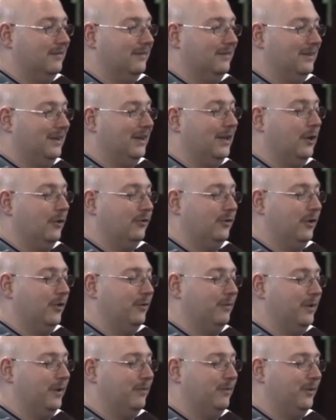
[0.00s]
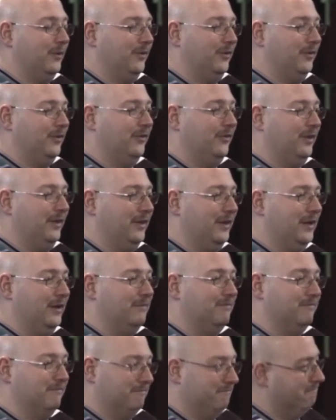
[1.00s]
allows other people to see that
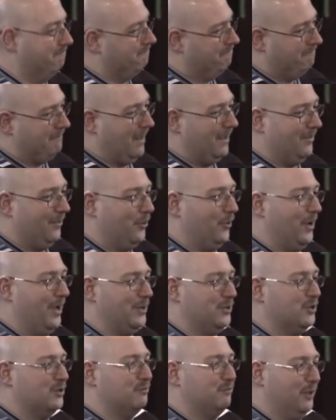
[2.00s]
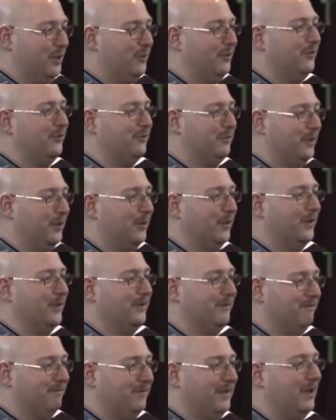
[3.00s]
they're not just blowing smoke.
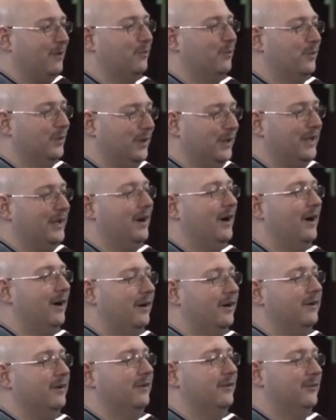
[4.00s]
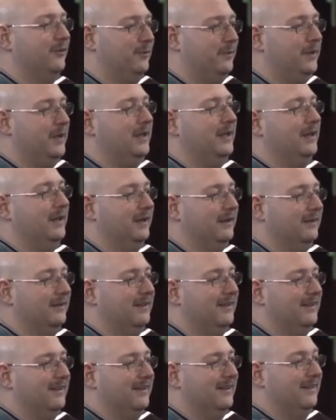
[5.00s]
They really are speaking
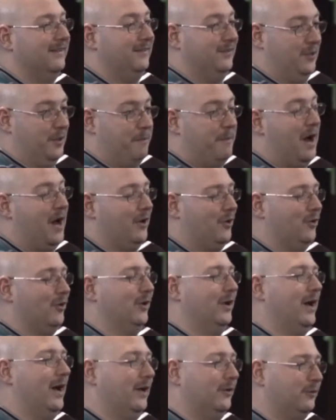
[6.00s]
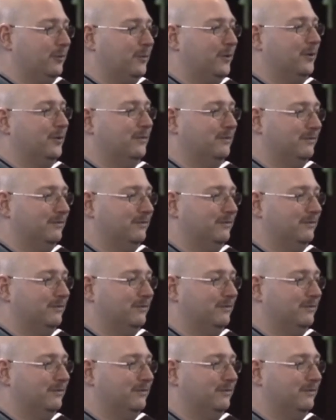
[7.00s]
the modern gospel.